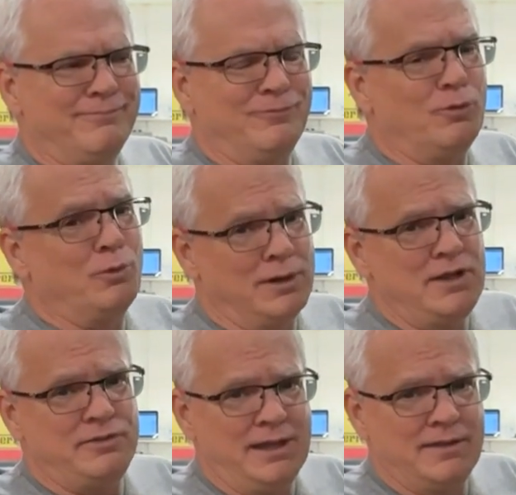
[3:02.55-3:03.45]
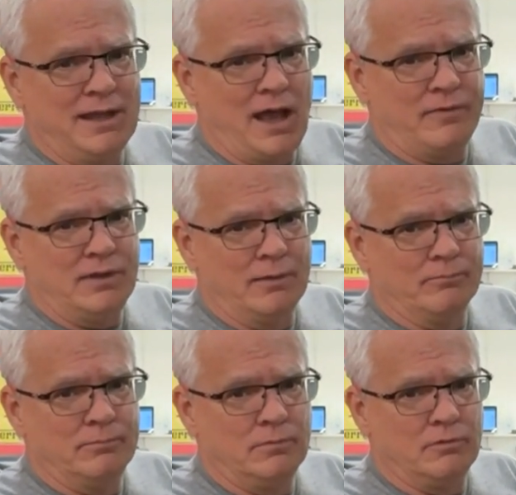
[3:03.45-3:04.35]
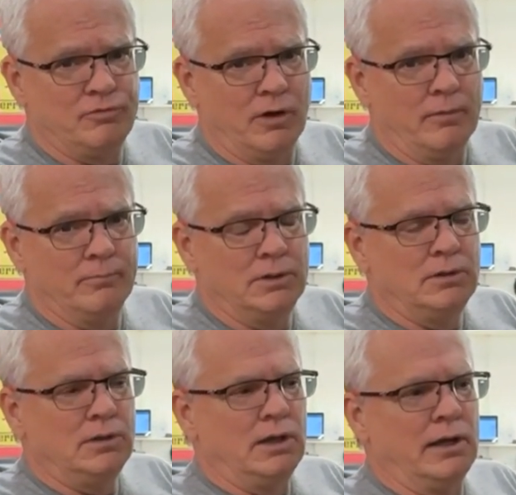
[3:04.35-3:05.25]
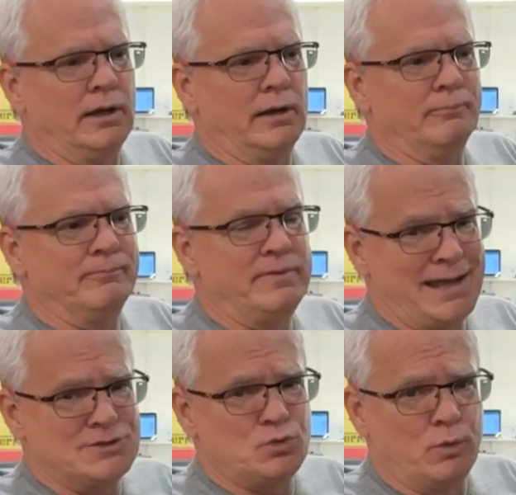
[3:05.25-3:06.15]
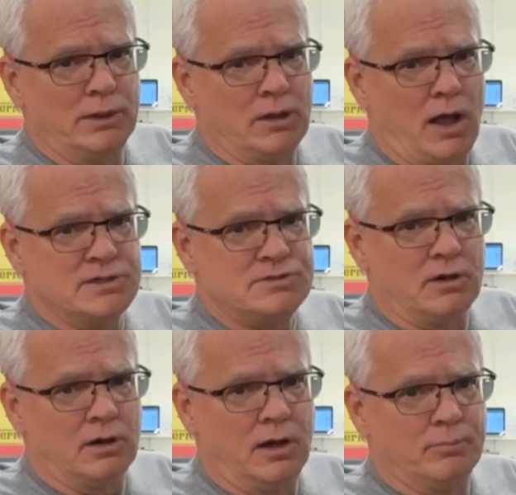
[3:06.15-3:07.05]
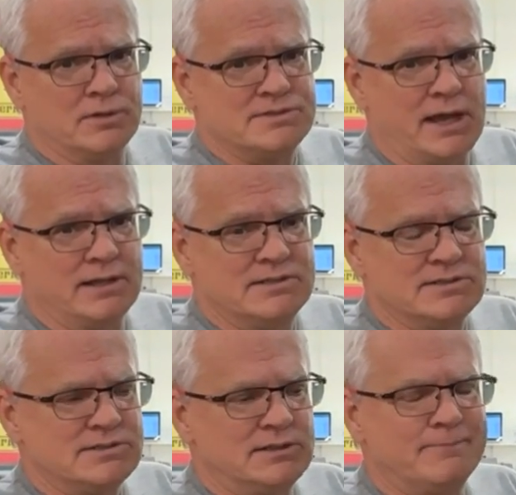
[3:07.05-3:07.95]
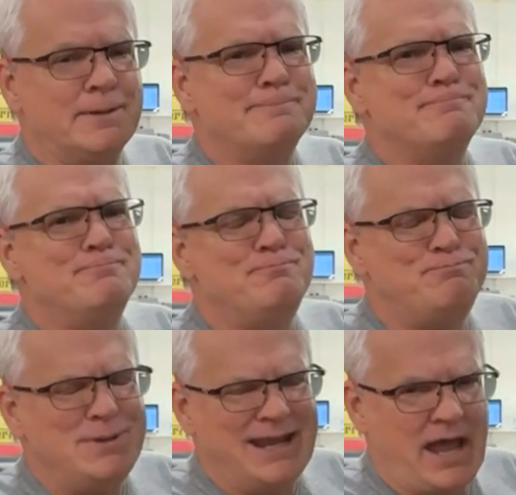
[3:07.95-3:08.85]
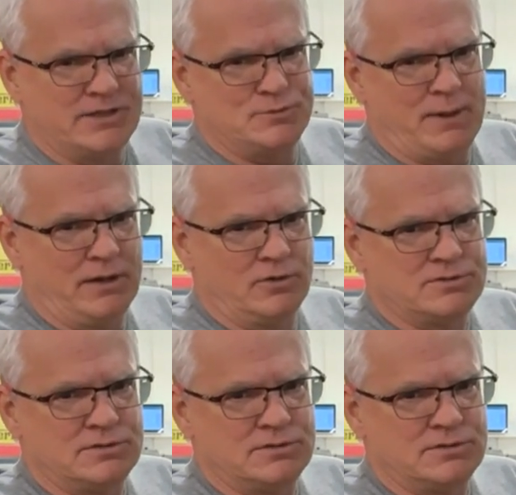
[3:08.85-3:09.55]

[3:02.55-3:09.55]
Well, where do you think they got them from? That's where we lost our couple of scientists. Big ass spiders.